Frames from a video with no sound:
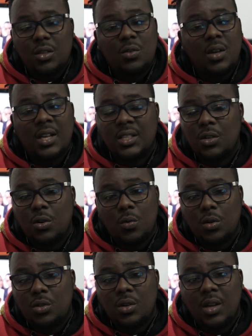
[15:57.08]
You guys, I don't know
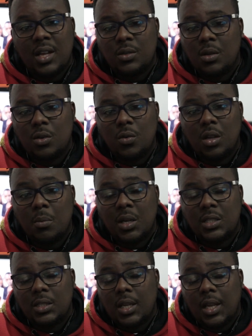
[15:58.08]
what you guys were doing,
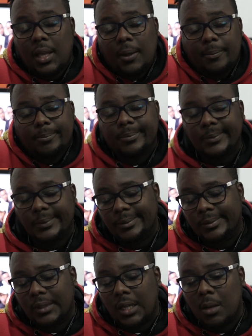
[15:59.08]
but hey,
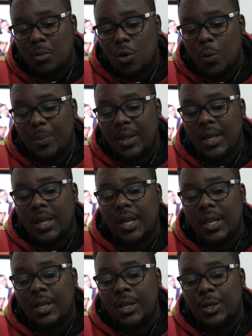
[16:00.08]
I'm
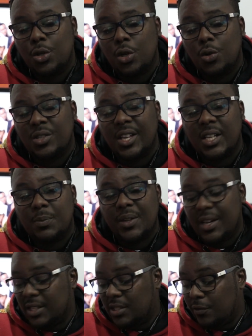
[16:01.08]
hoping your user
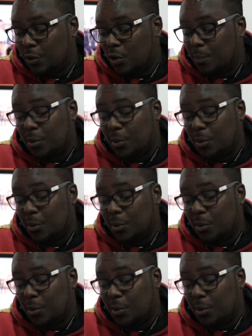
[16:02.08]
experience for your